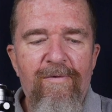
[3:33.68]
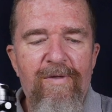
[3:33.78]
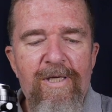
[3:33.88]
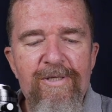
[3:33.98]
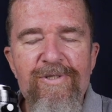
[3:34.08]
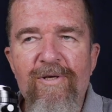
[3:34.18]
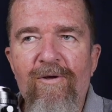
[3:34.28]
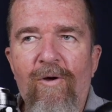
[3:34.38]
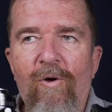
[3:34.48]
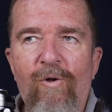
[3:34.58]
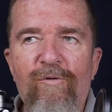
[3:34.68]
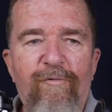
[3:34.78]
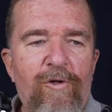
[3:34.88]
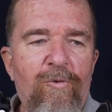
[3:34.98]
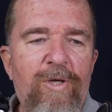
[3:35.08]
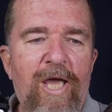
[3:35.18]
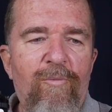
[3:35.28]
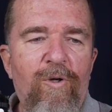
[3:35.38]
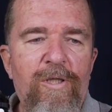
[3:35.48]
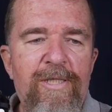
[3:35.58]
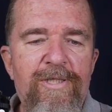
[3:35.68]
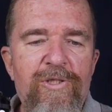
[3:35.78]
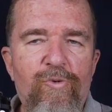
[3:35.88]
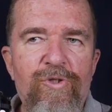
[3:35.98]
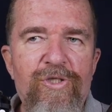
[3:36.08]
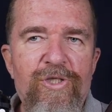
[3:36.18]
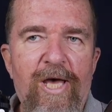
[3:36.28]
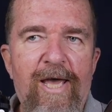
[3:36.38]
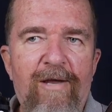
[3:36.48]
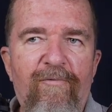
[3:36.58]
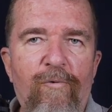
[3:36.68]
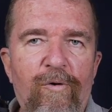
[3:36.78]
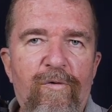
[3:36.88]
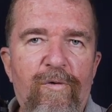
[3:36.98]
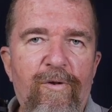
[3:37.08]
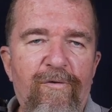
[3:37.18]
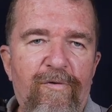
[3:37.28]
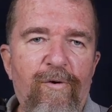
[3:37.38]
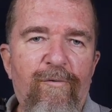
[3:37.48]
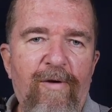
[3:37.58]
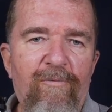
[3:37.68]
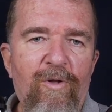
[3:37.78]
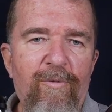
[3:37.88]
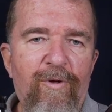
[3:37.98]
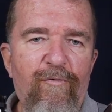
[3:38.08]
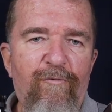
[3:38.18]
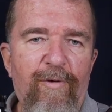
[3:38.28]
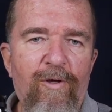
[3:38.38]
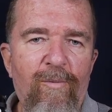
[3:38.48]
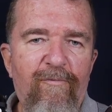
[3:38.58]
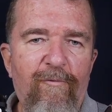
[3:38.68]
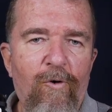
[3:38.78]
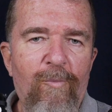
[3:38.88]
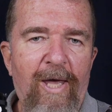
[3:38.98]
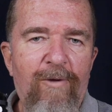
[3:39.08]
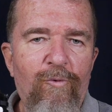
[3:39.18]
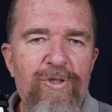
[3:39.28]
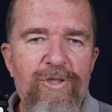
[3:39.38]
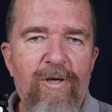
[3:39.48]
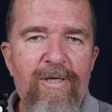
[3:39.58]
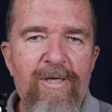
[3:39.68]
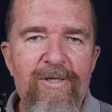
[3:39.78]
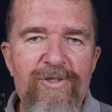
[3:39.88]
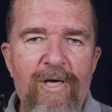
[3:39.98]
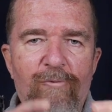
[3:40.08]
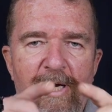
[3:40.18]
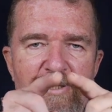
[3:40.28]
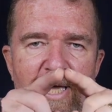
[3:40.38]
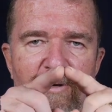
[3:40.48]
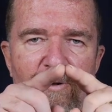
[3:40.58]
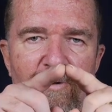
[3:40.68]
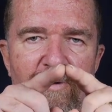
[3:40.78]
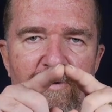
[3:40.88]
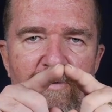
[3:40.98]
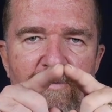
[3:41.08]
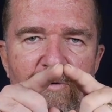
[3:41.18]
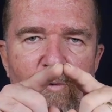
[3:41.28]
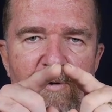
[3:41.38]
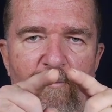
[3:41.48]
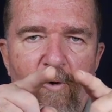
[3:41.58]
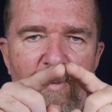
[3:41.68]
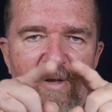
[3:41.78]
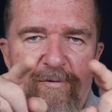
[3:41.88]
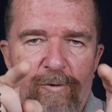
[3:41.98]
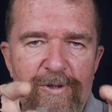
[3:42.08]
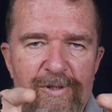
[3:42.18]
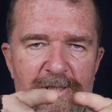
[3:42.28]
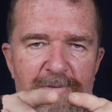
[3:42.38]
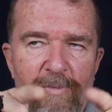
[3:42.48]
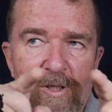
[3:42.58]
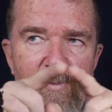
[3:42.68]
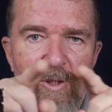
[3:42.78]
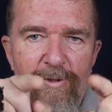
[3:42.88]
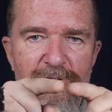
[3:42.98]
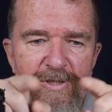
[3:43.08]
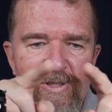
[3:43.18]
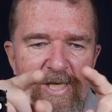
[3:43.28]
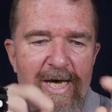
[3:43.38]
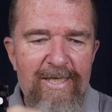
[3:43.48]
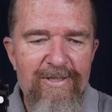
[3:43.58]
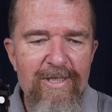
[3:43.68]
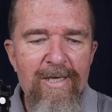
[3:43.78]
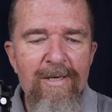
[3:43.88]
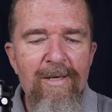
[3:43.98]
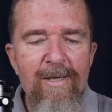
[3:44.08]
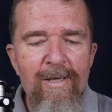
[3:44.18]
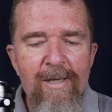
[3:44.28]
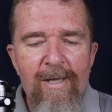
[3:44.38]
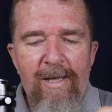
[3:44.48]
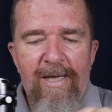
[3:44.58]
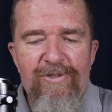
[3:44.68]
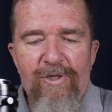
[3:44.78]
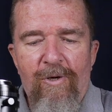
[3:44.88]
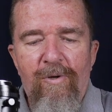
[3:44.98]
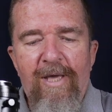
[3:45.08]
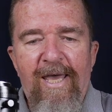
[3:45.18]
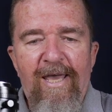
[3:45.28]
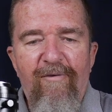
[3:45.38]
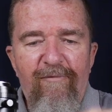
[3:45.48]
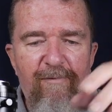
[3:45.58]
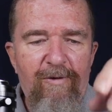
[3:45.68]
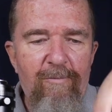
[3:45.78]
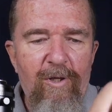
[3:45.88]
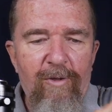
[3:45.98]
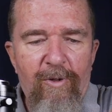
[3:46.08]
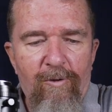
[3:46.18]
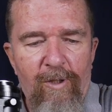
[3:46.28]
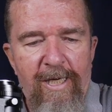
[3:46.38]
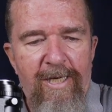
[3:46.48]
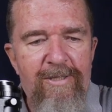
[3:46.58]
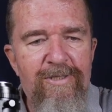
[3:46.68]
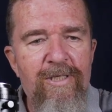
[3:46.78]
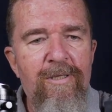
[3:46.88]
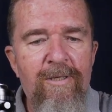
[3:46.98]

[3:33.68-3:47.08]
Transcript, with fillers: these old film camera lenses were designed for the 35 millimeter film format, which is a rectangle 24 by 36 millimeters in size. And so a 50 millimeter lens